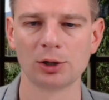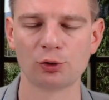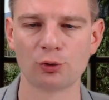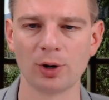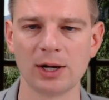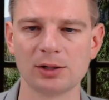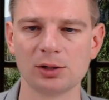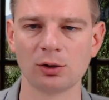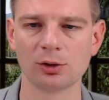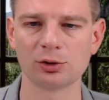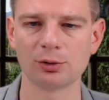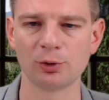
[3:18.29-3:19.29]
Create
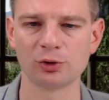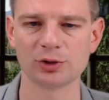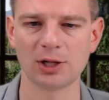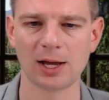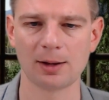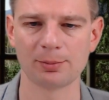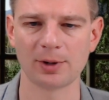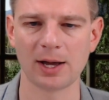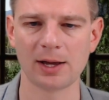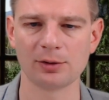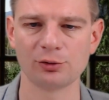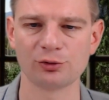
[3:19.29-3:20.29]
non-commercial app.
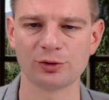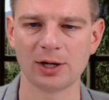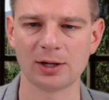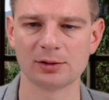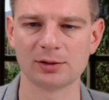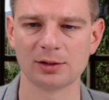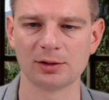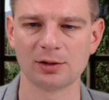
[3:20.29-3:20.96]
I understand